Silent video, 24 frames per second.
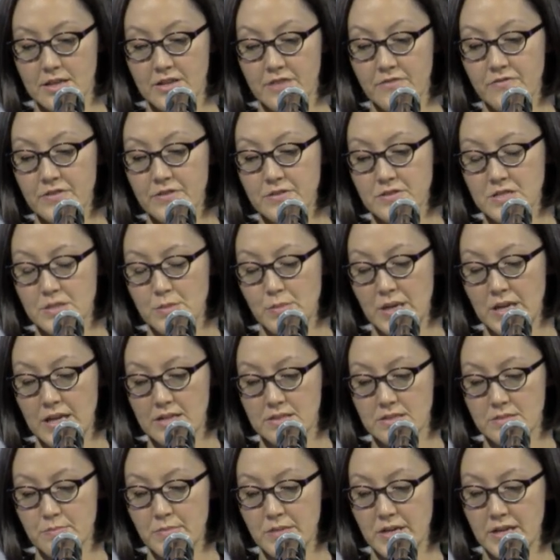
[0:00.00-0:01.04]
It fills a
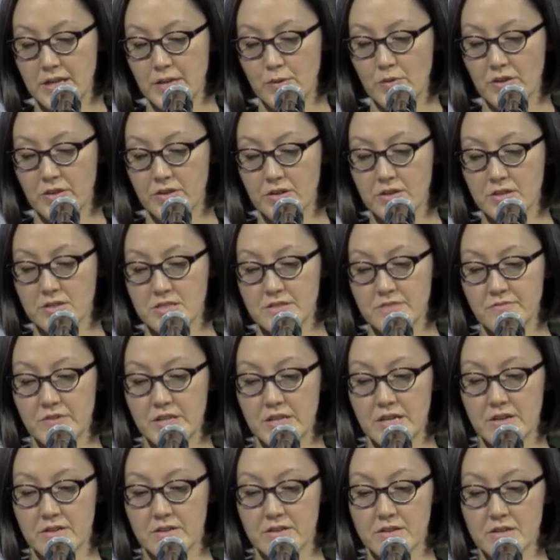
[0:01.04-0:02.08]
man's mind with thoughts of
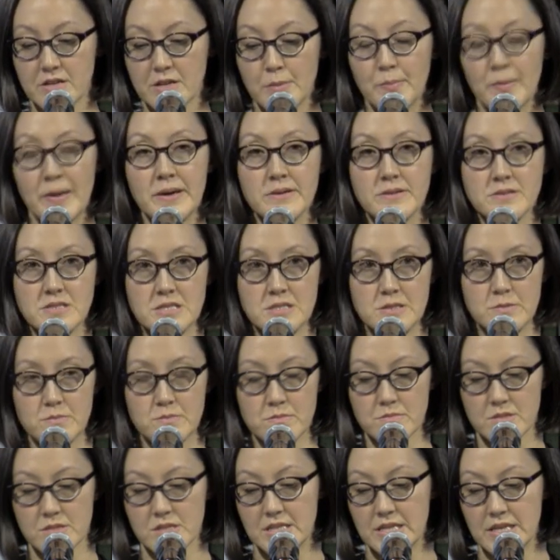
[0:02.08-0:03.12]
death and compels
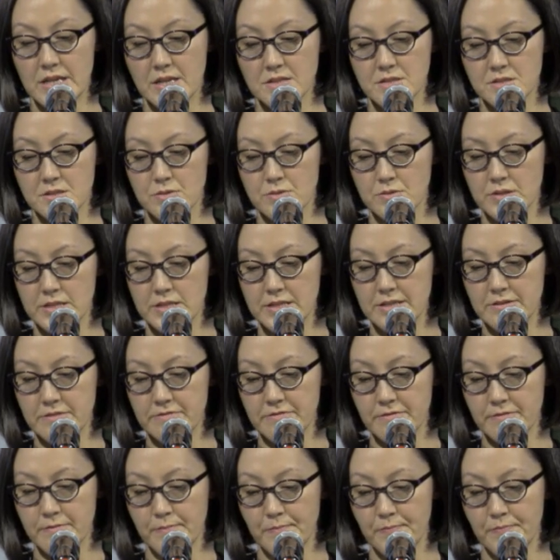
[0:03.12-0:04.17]
him to take his own
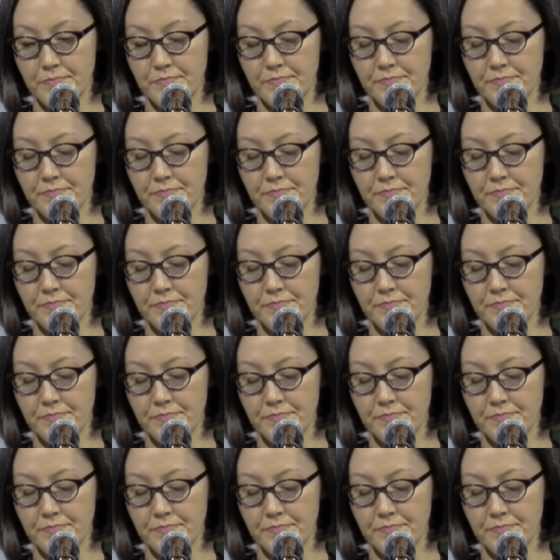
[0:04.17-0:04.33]
life.